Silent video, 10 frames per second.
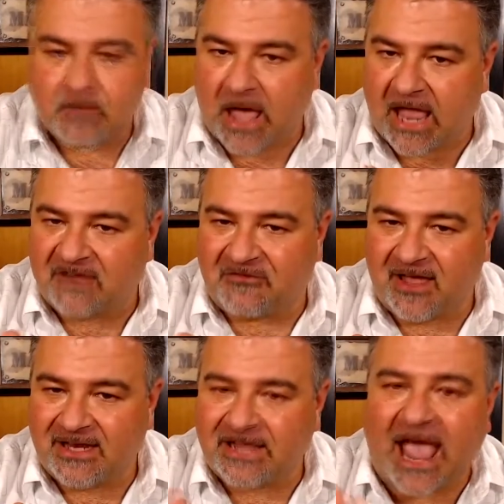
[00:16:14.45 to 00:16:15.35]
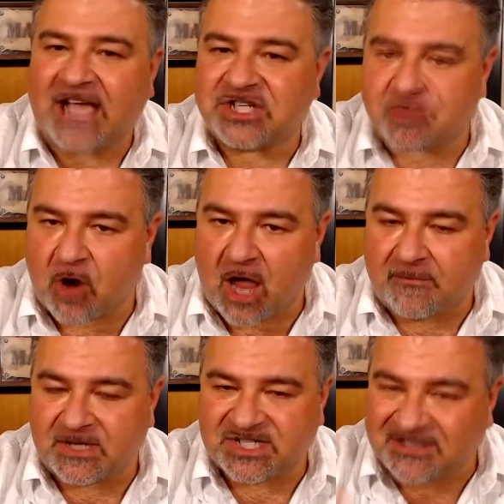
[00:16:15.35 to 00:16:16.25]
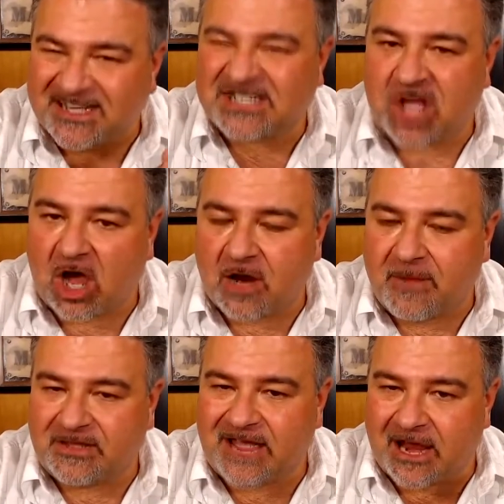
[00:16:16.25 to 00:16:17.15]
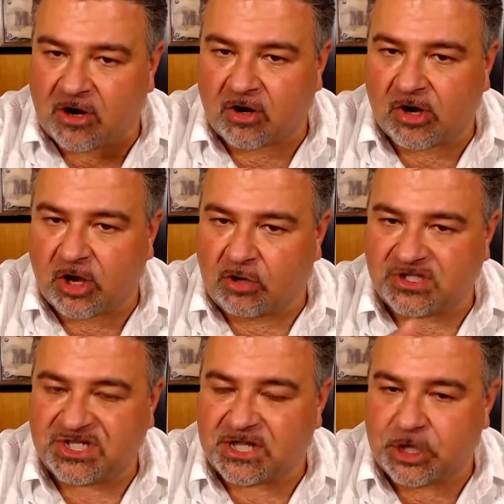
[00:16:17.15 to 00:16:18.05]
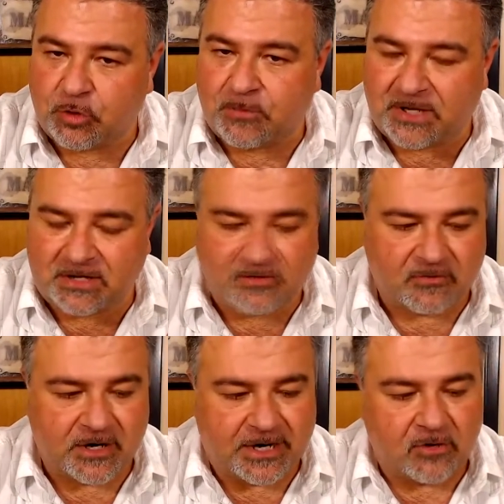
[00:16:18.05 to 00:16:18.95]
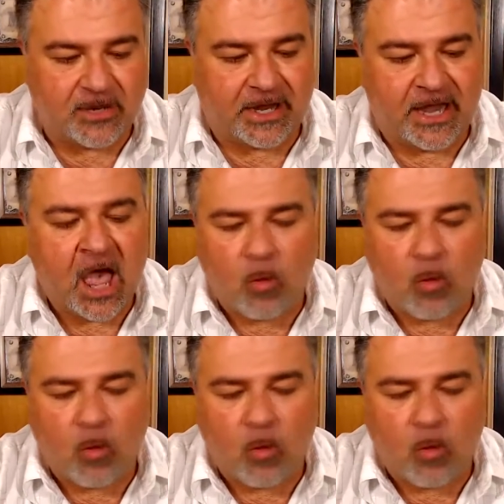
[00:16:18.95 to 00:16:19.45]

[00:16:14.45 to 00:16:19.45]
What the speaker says: And finally, as promised, let's talk about the error codes in the new P3, okay?